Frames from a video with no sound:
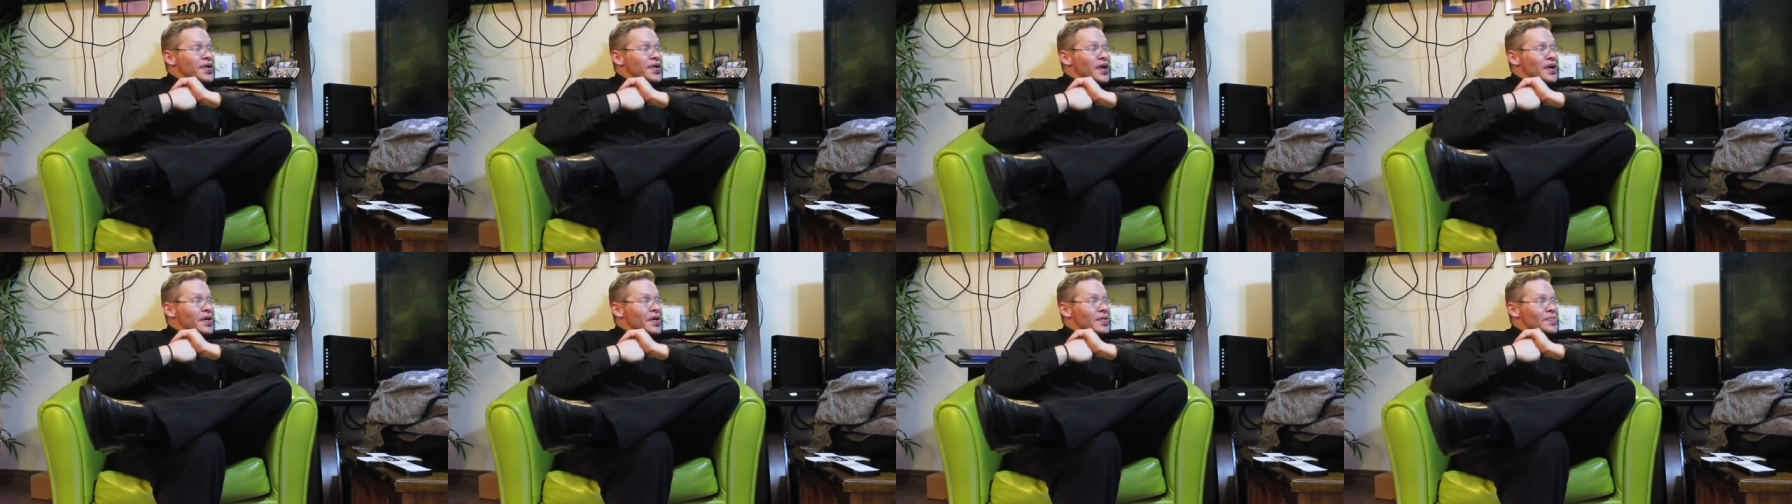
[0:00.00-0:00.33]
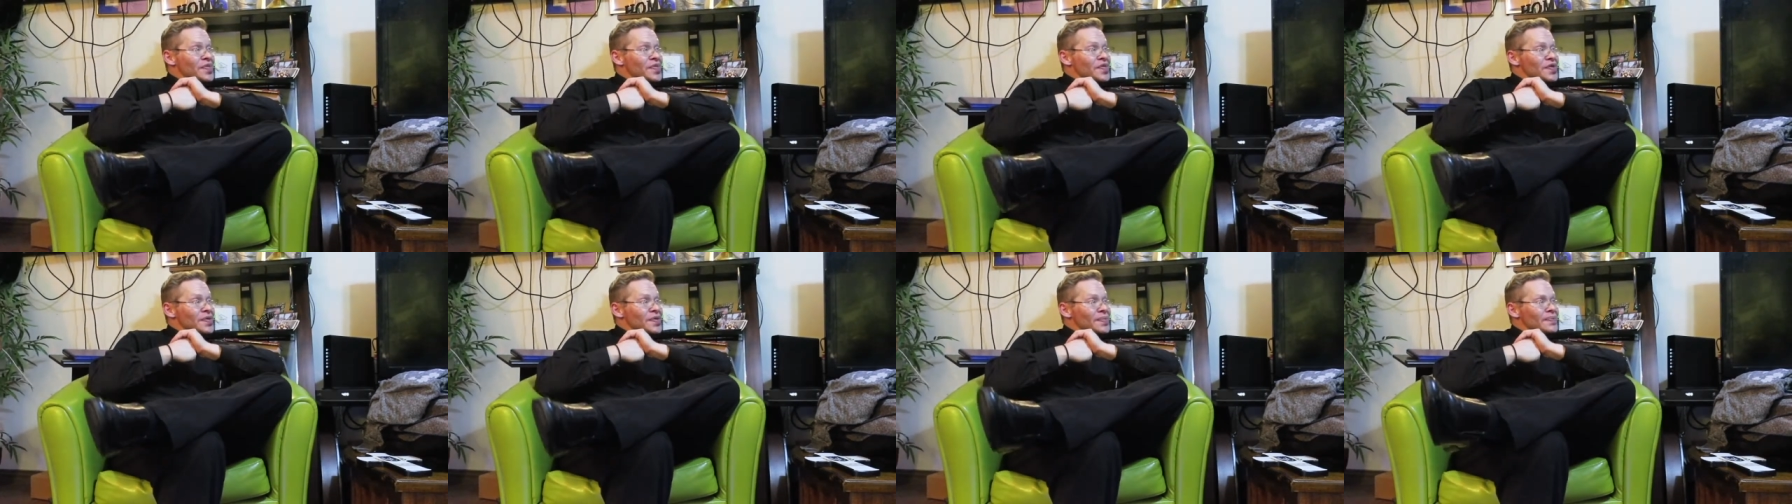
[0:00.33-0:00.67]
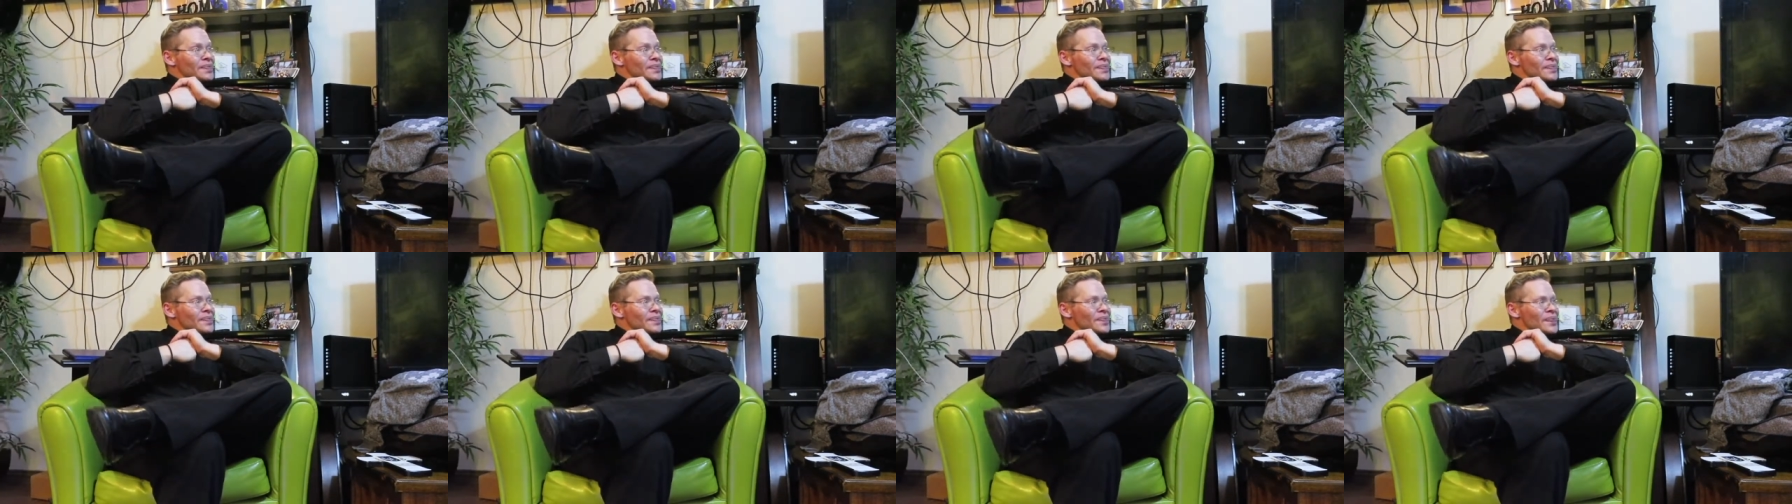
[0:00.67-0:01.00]
at
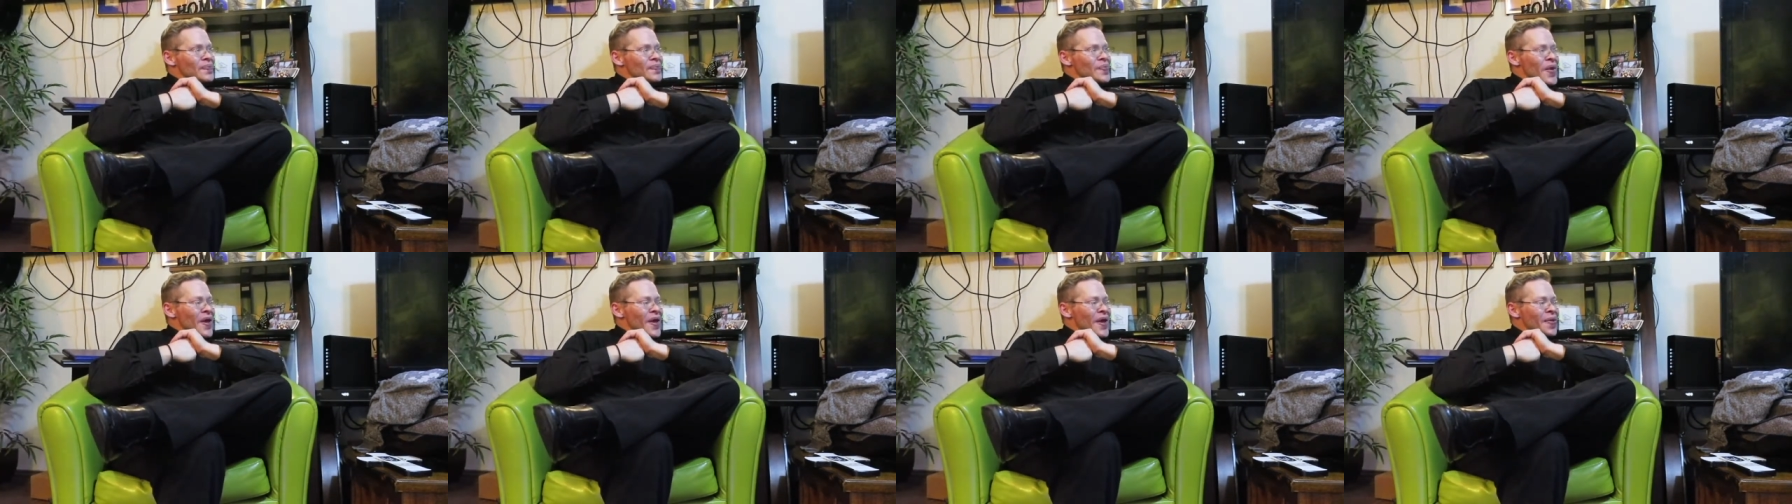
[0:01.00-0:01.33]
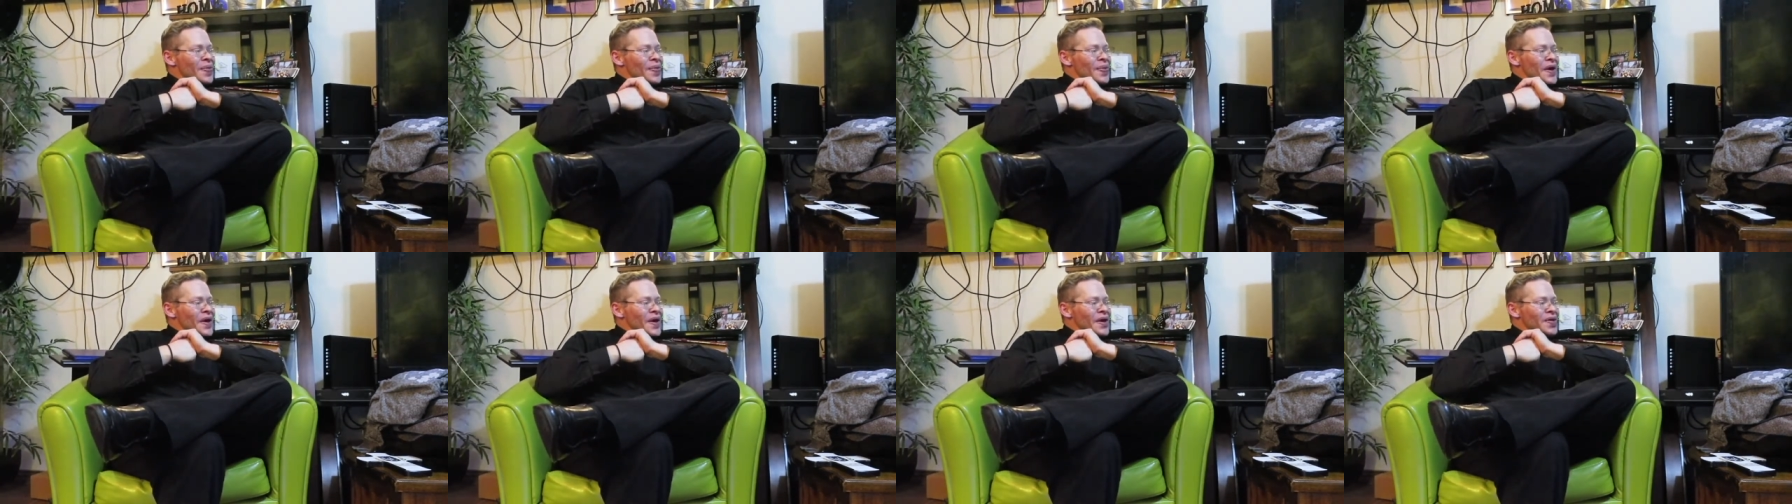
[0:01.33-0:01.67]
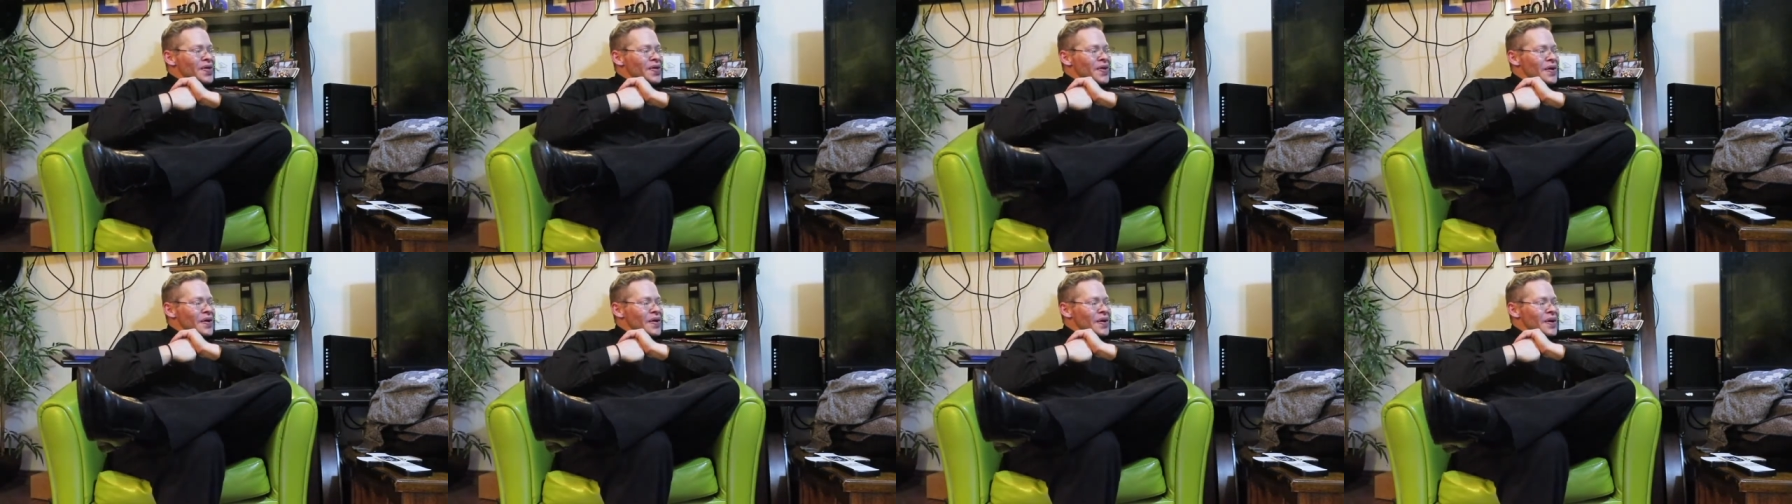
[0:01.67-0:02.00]
times, and that